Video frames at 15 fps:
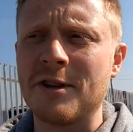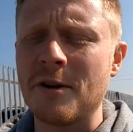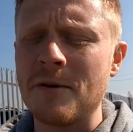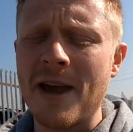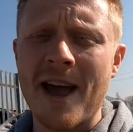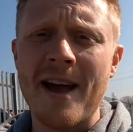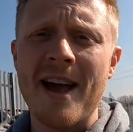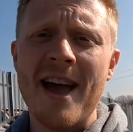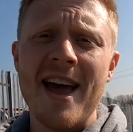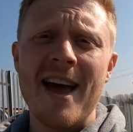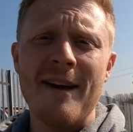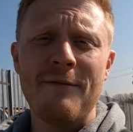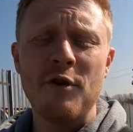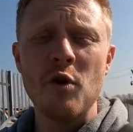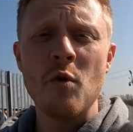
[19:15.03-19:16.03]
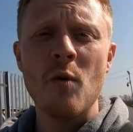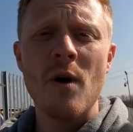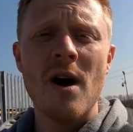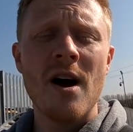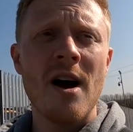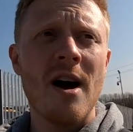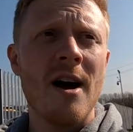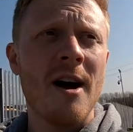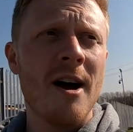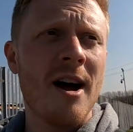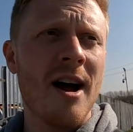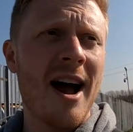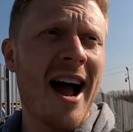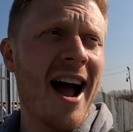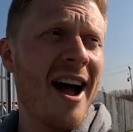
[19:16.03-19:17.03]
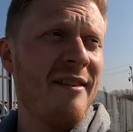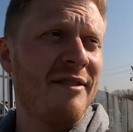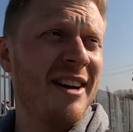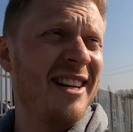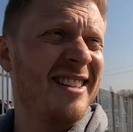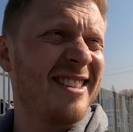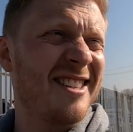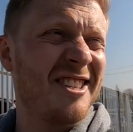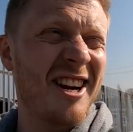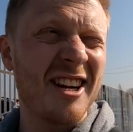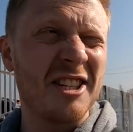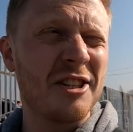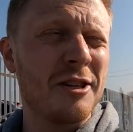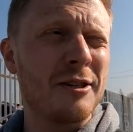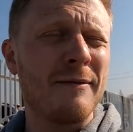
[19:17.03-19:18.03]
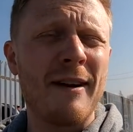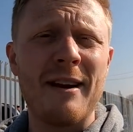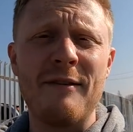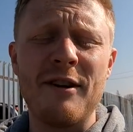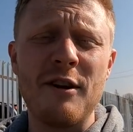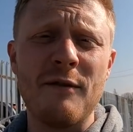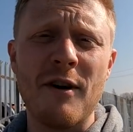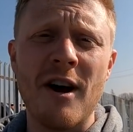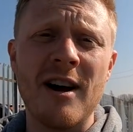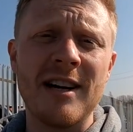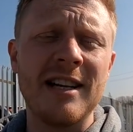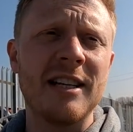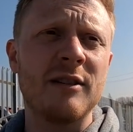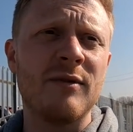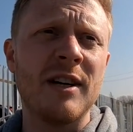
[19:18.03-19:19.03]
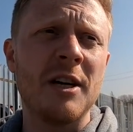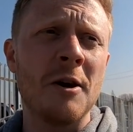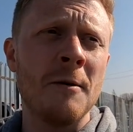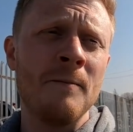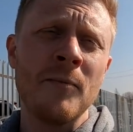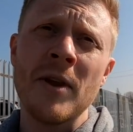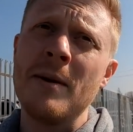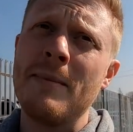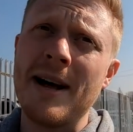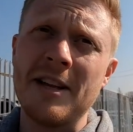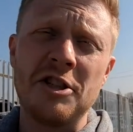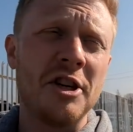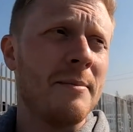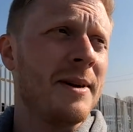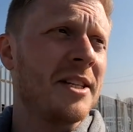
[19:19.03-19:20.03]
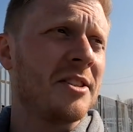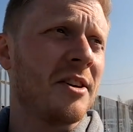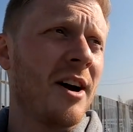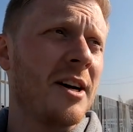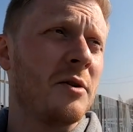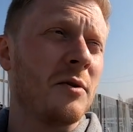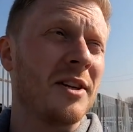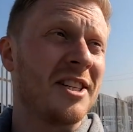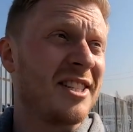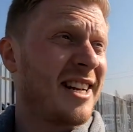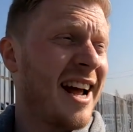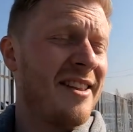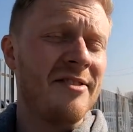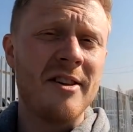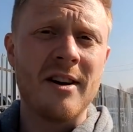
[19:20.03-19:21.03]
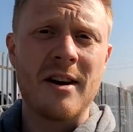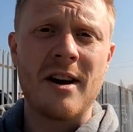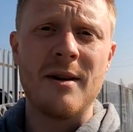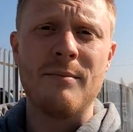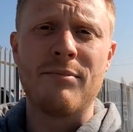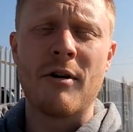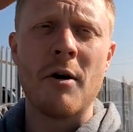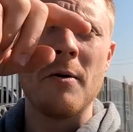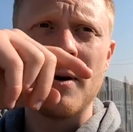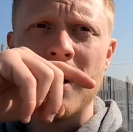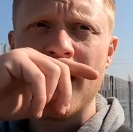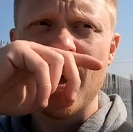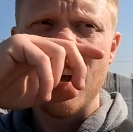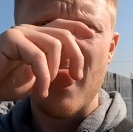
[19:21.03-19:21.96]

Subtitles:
So yeah, if you have any suggestions of anything you've heard in this video about the gym inside or the stand that kind of broke